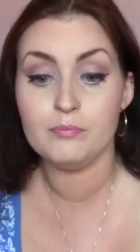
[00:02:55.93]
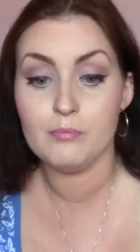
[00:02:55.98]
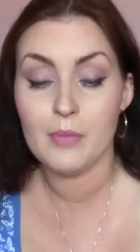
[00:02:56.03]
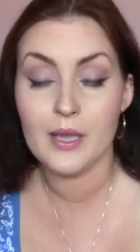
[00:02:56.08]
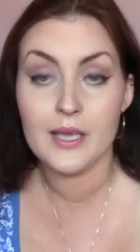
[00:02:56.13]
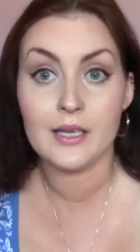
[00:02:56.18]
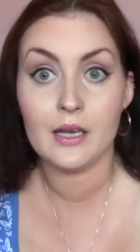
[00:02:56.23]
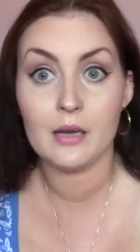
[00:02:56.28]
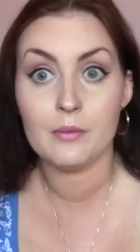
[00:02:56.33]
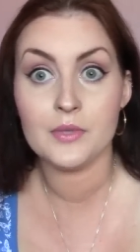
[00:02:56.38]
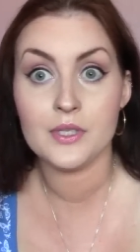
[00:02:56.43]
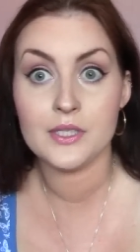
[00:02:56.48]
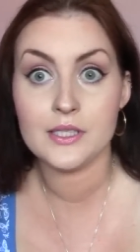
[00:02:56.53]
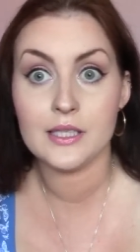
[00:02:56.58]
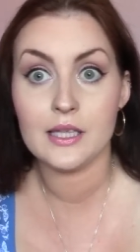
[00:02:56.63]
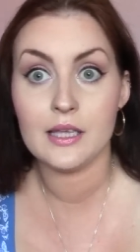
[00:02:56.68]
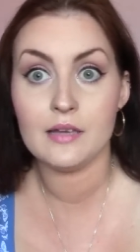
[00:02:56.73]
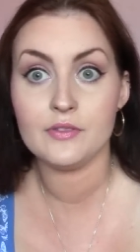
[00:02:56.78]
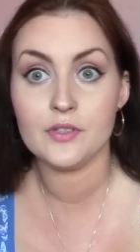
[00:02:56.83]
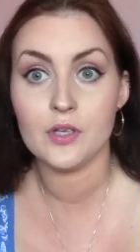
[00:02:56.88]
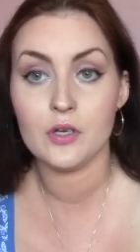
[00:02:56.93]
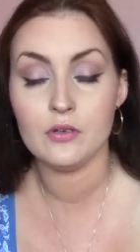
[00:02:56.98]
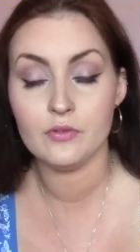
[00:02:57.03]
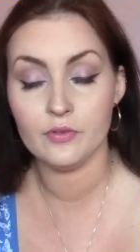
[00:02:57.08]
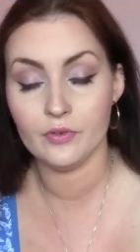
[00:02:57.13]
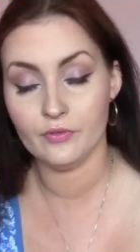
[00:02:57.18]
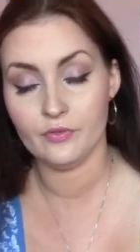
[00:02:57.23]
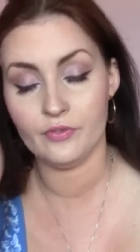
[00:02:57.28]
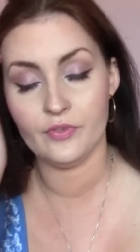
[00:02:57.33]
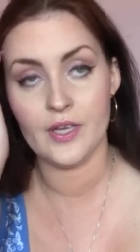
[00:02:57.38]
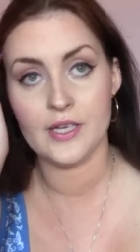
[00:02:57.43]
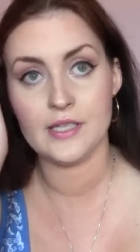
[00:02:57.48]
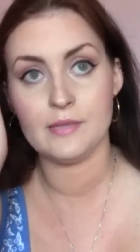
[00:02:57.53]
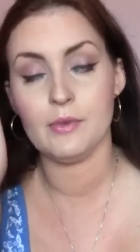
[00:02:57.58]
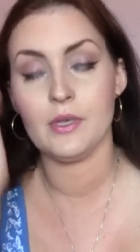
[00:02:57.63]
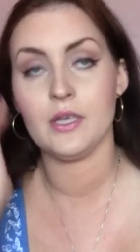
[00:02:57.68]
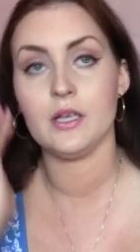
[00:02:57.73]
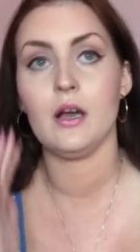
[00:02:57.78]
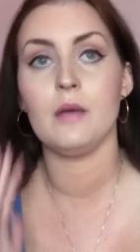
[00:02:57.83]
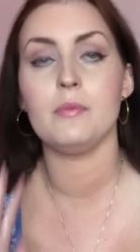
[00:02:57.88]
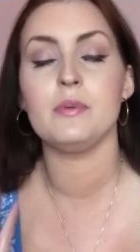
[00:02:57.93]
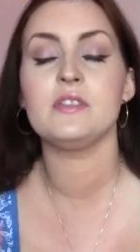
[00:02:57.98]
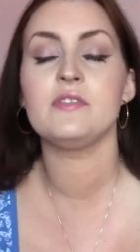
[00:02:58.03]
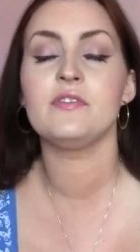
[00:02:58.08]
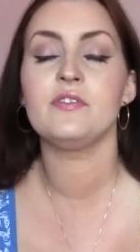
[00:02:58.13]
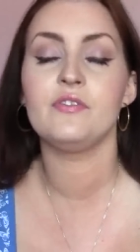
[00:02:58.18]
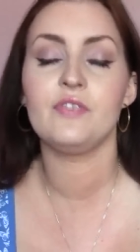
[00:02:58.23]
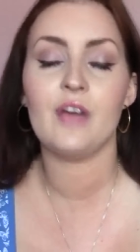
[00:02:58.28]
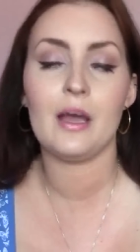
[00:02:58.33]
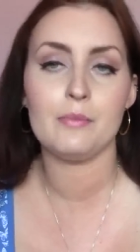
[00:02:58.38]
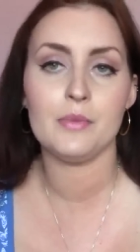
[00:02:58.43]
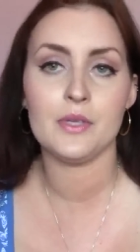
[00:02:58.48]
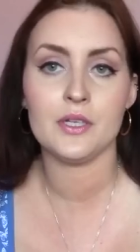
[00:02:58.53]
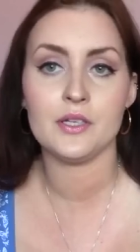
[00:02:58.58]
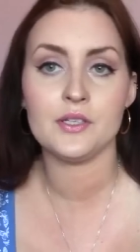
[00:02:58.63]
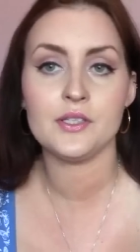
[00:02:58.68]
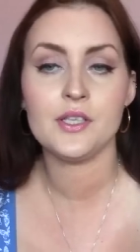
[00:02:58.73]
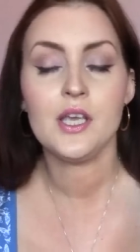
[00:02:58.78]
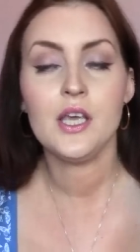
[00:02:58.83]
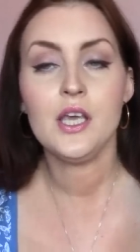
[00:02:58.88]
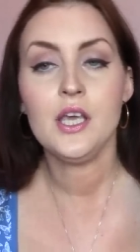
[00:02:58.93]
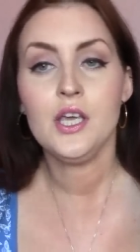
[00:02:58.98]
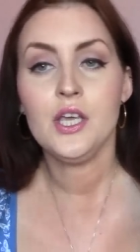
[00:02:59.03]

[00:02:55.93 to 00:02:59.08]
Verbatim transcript: makeup that's left over and face makeup. It's fabulous.